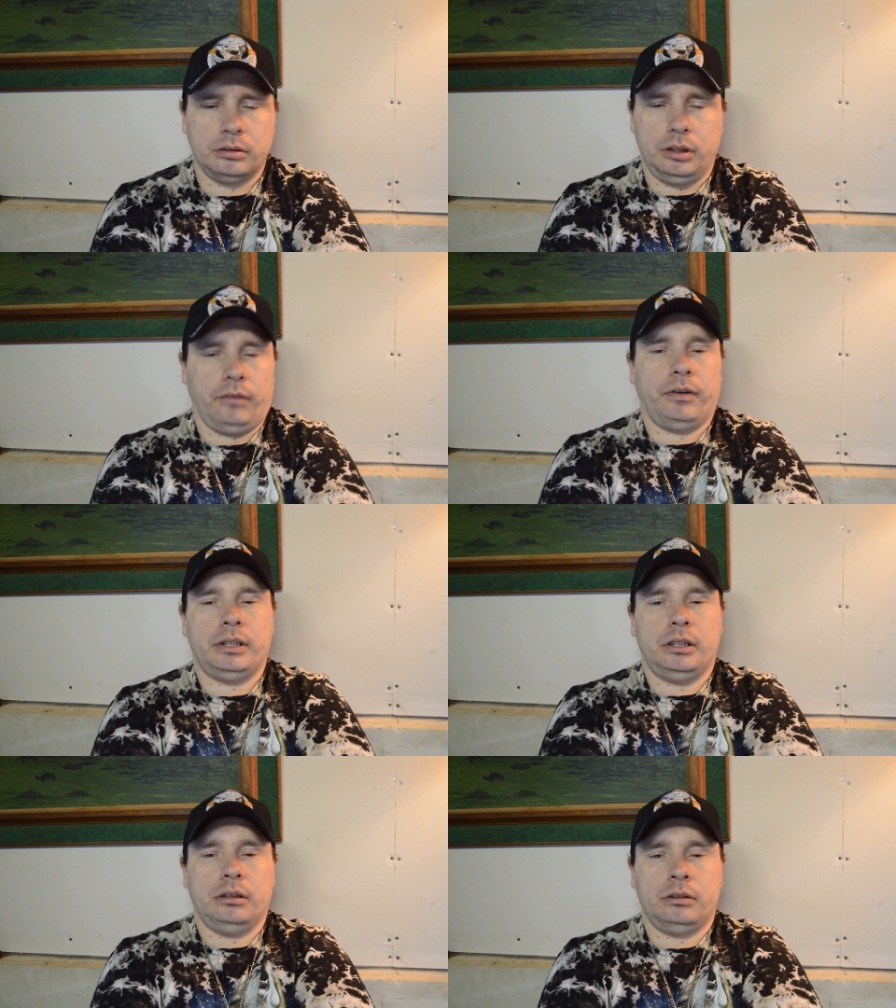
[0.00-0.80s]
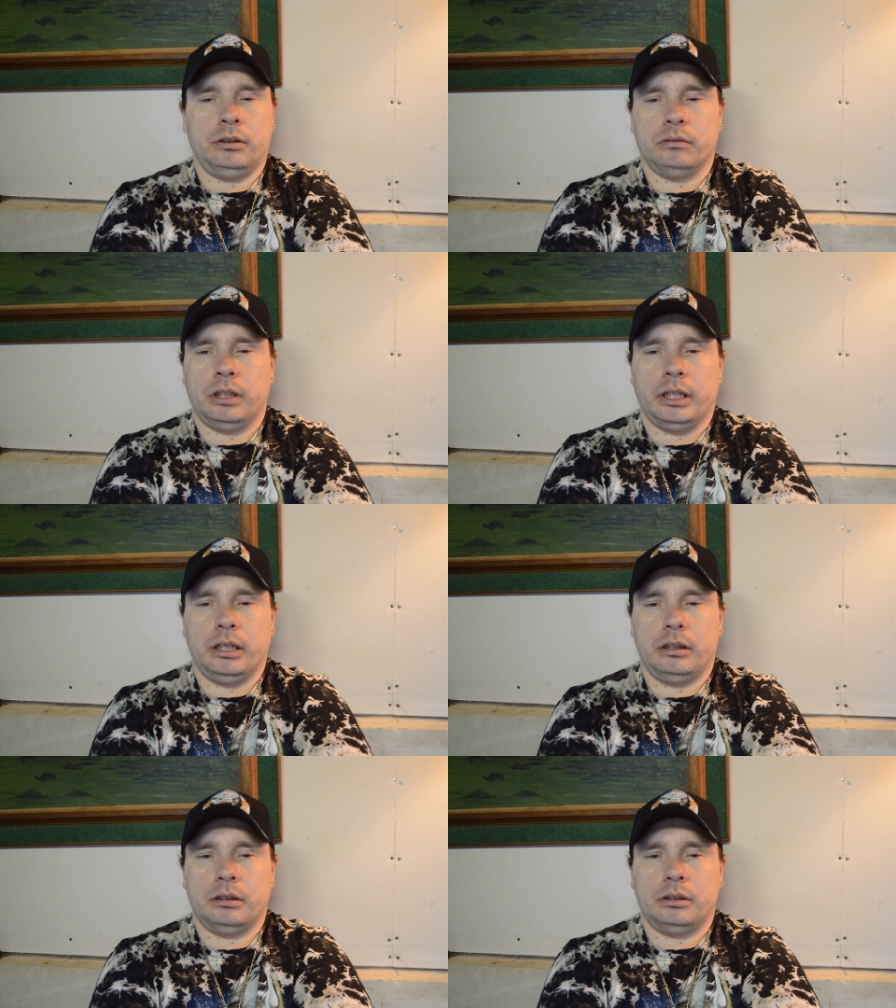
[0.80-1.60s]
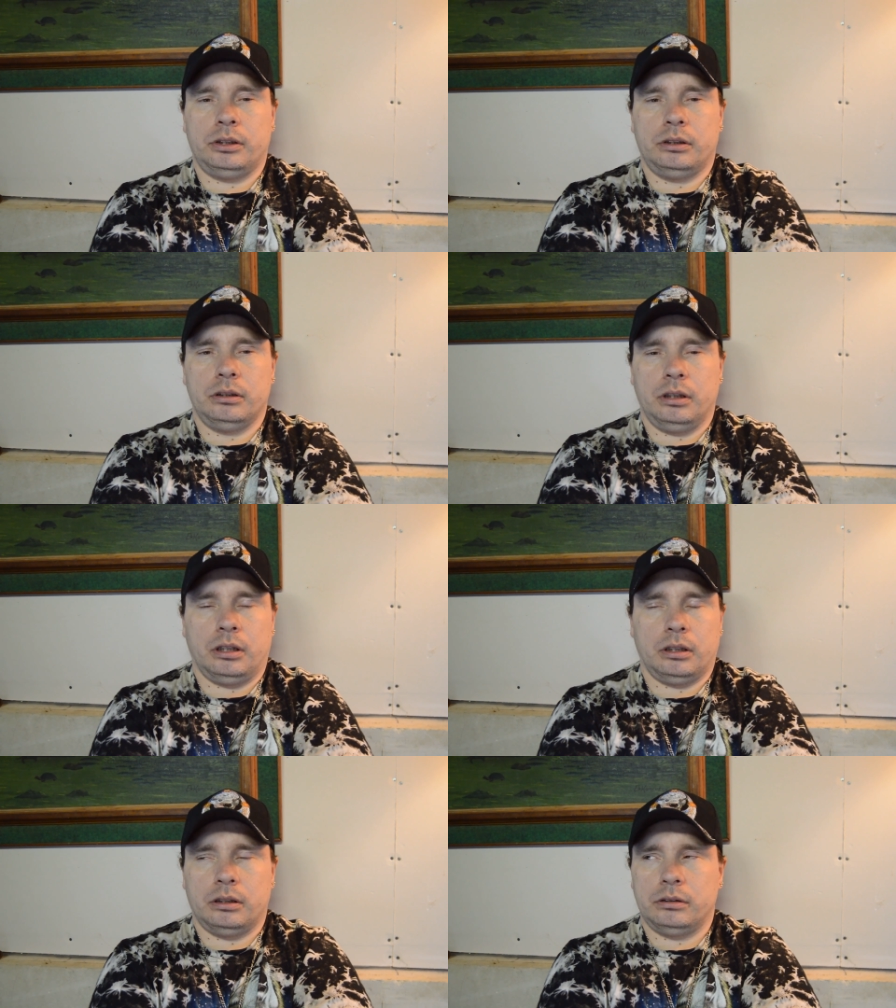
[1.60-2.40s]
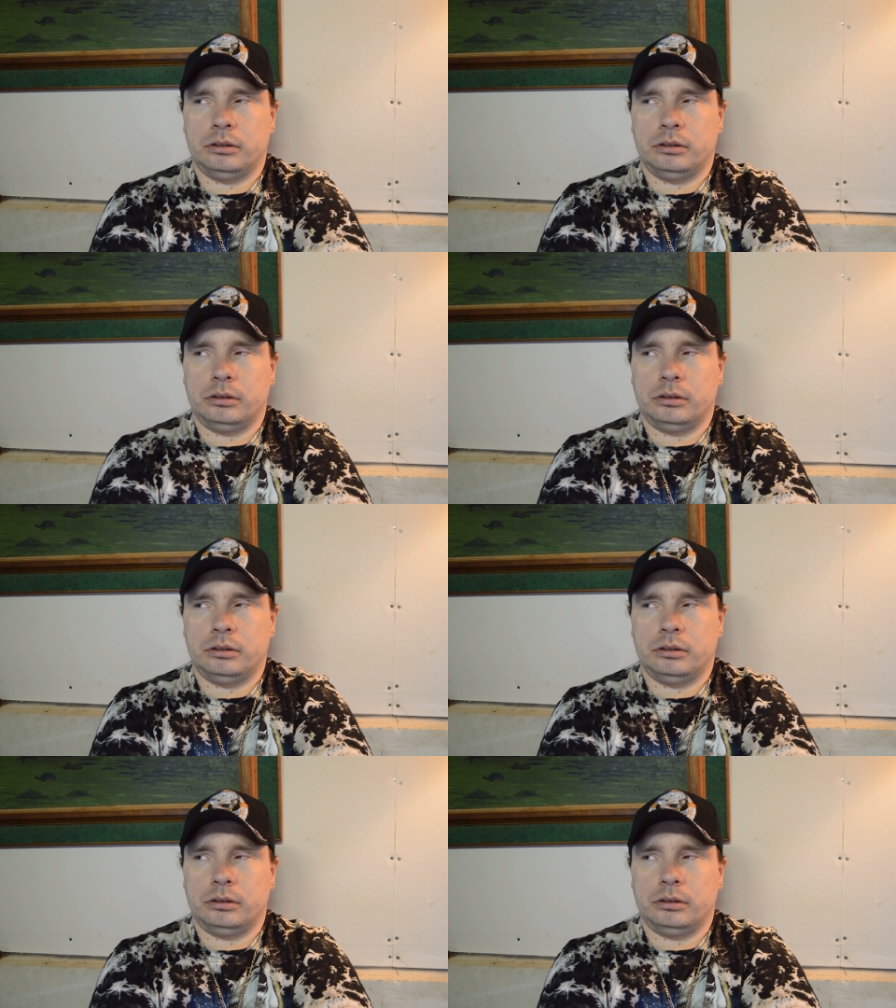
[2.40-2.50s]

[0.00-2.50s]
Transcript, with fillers: If I didn't, I don't like it. Uh,